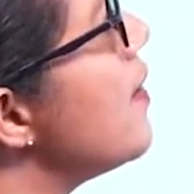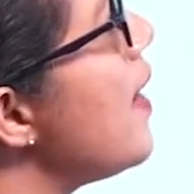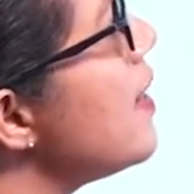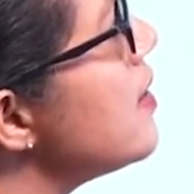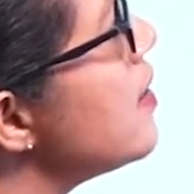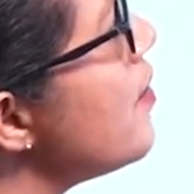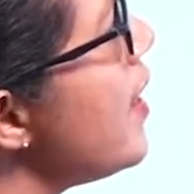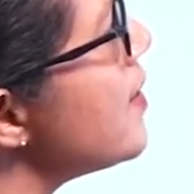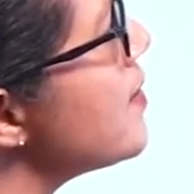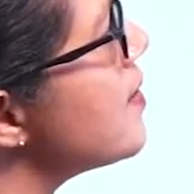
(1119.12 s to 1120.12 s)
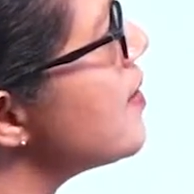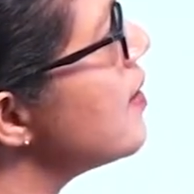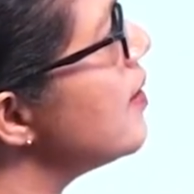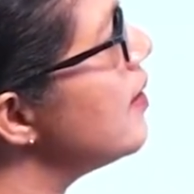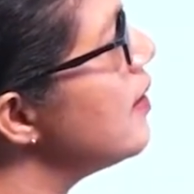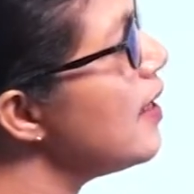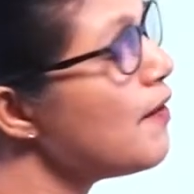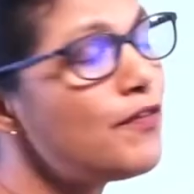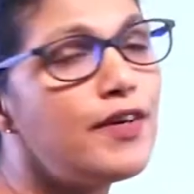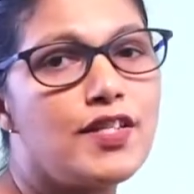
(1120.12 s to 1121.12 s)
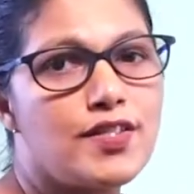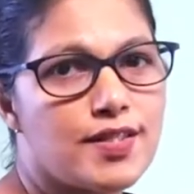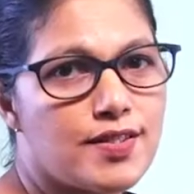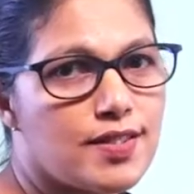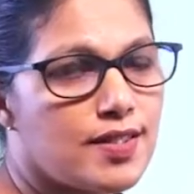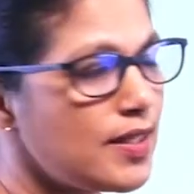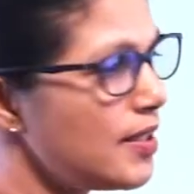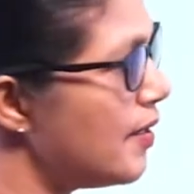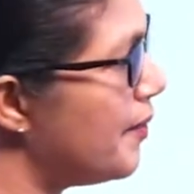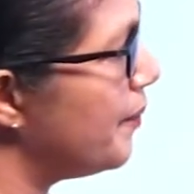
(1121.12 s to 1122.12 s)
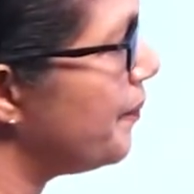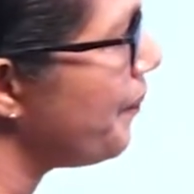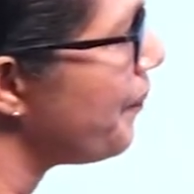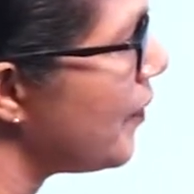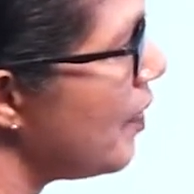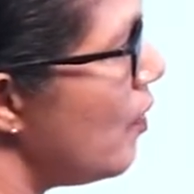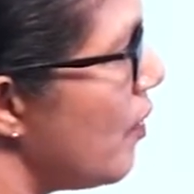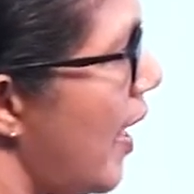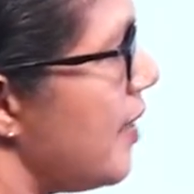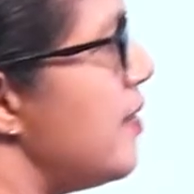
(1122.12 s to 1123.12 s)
that creates? Give reasons. Look at